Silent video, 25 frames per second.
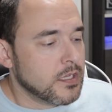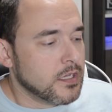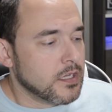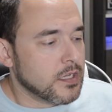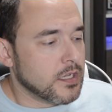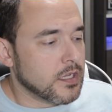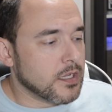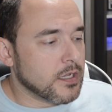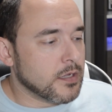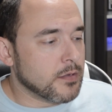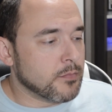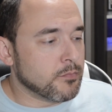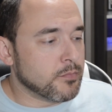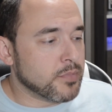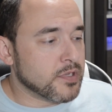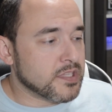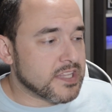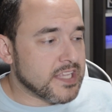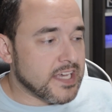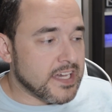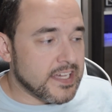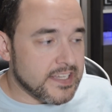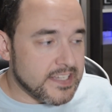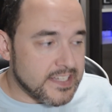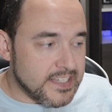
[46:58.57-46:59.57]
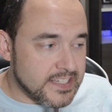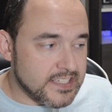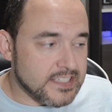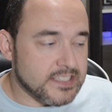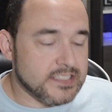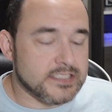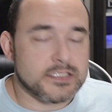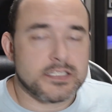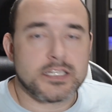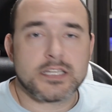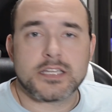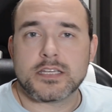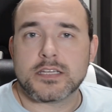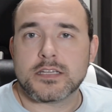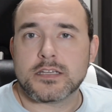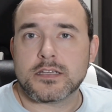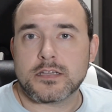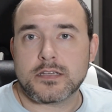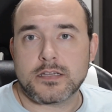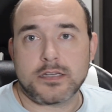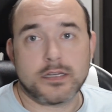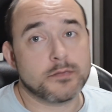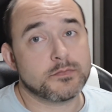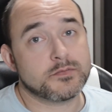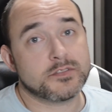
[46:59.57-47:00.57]
But that is
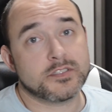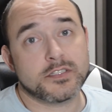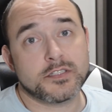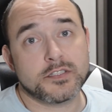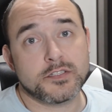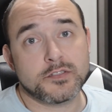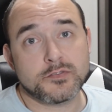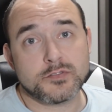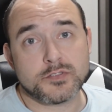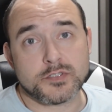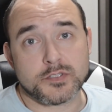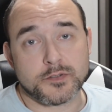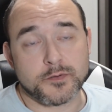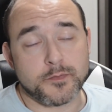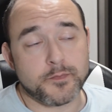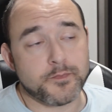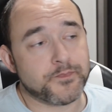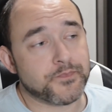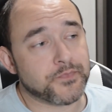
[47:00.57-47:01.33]
up to the user.